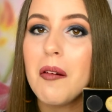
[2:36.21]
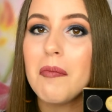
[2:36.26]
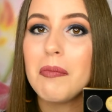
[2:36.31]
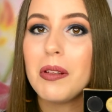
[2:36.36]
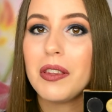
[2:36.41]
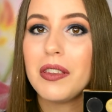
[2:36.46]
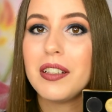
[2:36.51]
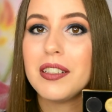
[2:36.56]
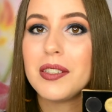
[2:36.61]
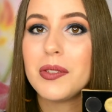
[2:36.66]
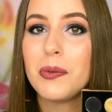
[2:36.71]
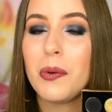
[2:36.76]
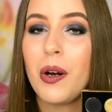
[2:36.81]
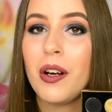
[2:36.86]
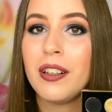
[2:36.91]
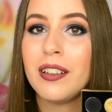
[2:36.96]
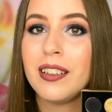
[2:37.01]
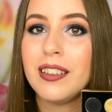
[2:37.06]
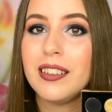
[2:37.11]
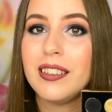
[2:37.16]
But this
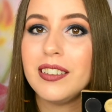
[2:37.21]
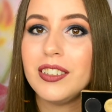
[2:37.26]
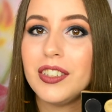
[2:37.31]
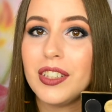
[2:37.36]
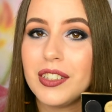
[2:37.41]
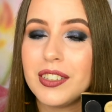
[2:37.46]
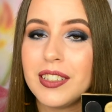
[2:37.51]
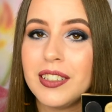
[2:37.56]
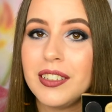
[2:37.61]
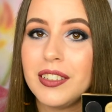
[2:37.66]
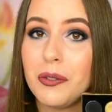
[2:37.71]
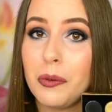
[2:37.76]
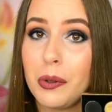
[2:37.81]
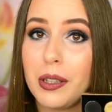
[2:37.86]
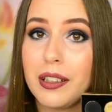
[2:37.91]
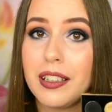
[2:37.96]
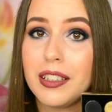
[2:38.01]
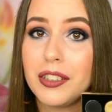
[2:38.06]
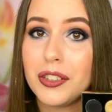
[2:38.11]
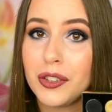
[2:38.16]
one doesn't
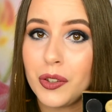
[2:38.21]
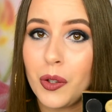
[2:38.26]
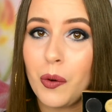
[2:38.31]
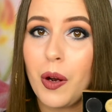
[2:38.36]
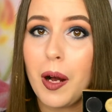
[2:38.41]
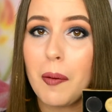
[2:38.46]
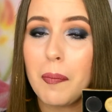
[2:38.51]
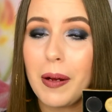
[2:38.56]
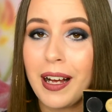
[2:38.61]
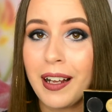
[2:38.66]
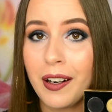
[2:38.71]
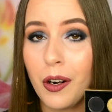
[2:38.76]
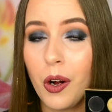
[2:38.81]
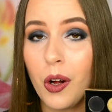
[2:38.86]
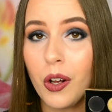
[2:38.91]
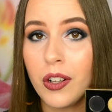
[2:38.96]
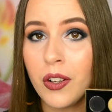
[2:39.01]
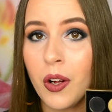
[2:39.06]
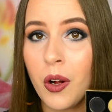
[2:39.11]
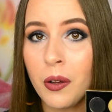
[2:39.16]
really show up at
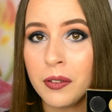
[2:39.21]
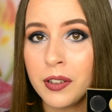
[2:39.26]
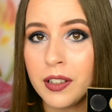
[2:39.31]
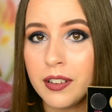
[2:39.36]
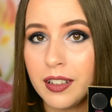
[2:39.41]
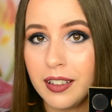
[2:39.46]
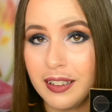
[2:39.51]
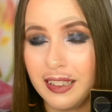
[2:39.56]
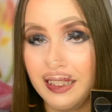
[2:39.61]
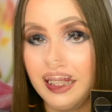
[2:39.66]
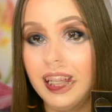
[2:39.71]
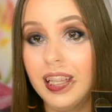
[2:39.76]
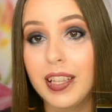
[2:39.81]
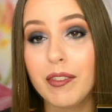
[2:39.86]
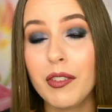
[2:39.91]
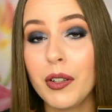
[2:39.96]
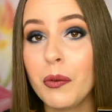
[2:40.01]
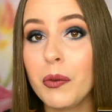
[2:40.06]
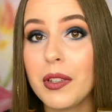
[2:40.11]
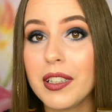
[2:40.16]
all on the lid.
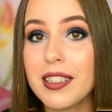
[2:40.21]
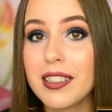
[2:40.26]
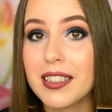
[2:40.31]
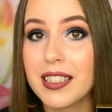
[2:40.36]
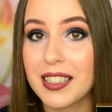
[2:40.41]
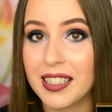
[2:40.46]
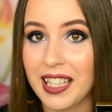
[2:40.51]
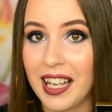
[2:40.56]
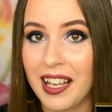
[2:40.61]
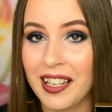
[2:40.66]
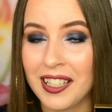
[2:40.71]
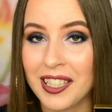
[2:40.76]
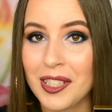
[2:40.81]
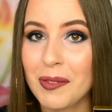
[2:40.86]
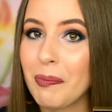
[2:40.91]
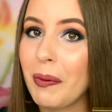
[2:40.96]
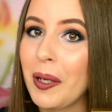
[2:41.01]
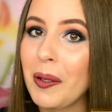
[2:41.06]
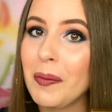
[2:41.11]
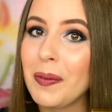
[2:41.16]
Even with setting
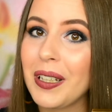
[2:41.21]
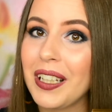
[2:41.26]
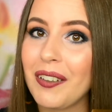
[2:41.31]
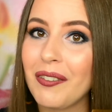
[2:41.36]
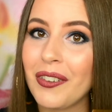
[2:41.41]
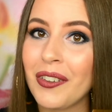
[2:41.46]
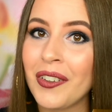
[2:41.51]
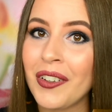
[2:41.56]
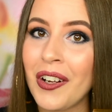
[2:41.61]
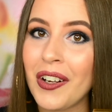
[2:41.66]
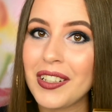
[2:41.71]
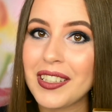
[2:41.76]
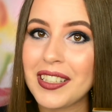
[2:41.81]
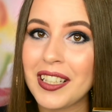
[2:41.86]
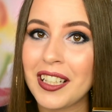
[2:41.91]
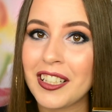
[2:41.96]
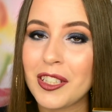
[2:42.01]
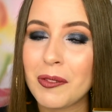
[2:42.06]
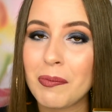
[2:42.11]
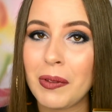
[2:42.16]
spray, believe it or not,
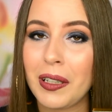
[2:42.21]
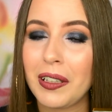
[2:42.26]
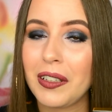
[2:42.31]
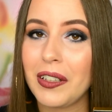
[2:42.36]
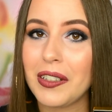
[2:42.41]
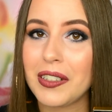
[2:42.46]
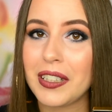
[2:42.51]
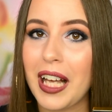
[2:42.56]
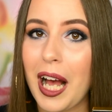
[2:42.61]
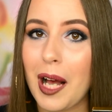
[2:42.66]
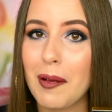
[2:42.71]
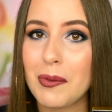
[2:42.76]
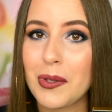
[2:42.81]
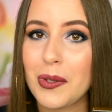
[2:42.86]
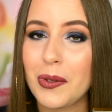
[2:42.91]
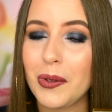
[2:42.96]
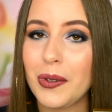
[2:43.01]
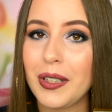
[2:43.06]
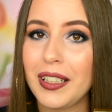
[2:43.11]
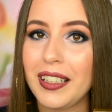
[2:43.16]
setting spray does
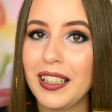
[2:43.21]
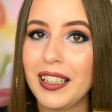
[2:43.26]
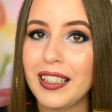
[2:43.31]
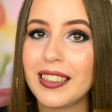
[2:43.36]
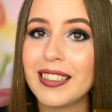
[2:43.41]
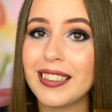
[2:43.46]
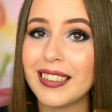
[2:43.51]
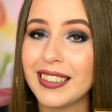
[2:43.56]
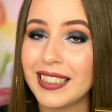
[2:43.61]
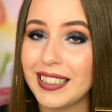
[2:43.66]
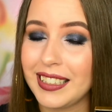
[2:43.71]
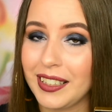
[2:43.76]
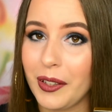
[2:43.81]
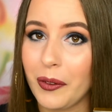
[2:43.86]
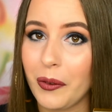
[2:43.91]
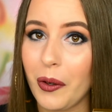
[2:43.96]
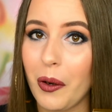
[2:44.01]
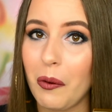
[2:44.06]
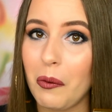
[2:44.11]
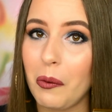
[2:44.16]
absolutely
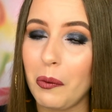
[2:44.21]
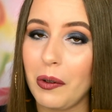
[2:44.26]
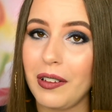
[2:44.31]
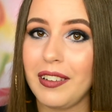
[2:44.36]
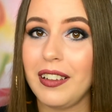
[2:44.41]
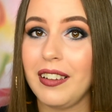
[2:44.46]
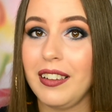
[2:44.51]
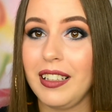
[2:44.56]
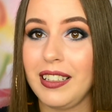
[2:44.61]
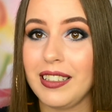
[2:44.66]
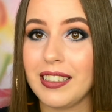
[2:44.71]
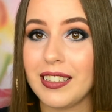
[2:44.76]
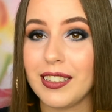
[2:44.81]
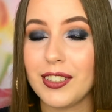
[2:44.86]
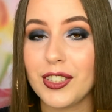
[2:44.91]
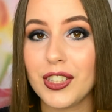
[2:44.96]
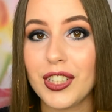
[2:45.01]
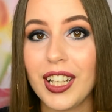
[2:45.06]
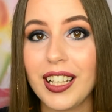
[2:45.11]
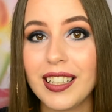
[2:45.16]
zero with these
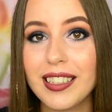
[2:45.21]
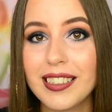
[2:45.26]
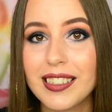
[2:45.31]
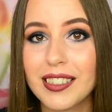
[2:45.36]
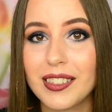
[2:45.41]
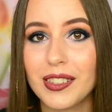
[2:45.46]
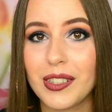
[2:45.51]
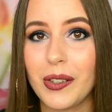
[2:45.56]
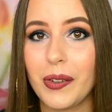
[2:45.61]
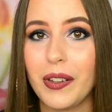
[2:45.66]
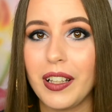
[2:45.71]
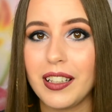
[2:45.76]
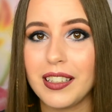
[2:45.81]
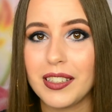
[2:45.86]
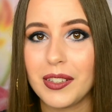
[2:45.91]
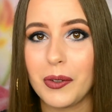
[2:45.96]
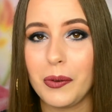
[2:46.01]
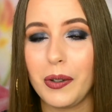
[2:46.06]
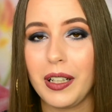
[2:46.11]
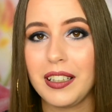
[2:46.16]
shades, so that
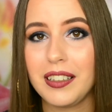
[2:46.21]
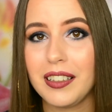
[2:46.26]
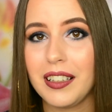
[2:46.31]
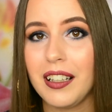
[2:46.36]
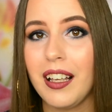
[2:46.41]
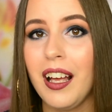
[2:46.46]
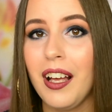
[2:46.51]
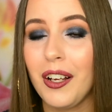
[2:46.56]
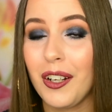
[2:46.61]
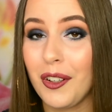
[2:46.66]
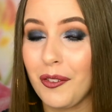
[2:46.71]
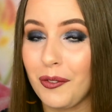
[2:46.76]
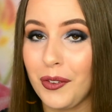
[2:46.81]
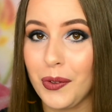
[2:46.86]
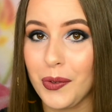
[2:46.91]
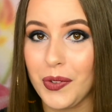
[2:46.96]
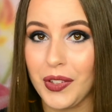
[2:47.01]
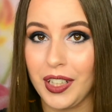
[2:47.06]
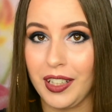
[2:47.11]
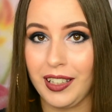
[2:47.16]
is quite
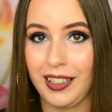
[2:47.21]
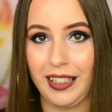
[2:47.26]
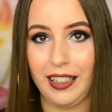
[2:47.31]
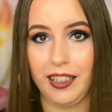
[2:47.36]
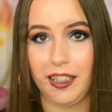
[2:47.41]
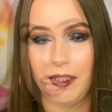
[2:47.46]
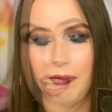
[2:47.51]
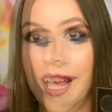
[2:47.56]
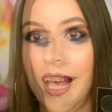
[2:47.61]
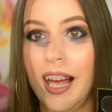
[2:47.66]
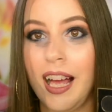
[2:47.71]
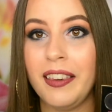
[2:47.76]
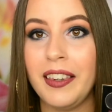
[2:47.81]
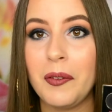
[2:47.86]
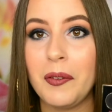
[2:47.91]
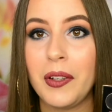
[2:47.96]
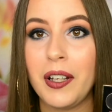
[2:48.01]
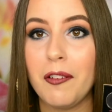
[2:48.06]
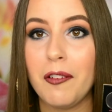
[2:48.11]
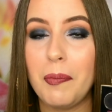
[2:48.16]
confusing indeed. And
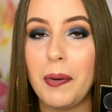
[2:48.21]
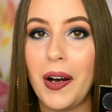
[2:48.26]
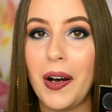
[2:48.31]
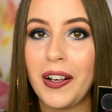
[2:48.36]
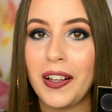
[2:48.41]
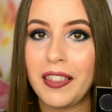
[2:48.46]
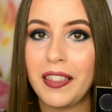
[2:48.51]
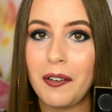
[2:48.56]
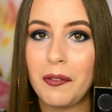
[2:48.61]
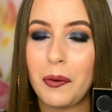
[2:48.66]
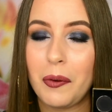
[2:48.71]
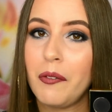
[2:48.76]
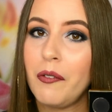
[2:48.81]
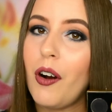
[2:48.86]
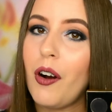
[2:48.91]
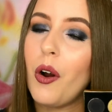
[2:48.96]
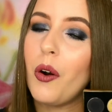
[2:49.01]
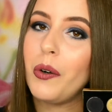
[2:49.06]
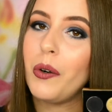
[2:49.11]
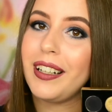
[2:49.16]
then we have Punk that we've
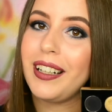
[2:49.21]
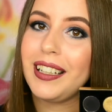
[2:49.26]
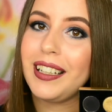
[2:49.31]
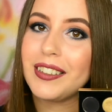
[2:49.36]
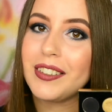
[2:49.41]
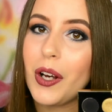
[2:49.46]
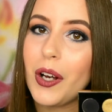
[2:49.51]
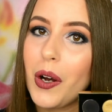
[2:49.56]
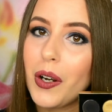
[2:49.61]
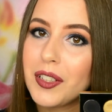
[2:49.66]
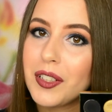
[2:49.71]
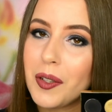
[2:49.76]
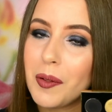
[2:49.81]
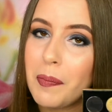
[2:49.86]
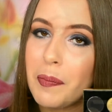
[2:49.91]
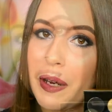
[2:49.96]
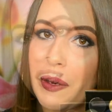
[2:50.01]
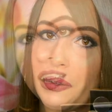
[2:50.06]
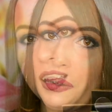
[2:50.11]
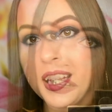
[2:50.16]
already talked
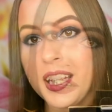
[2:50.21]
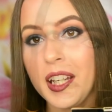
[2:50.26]
about.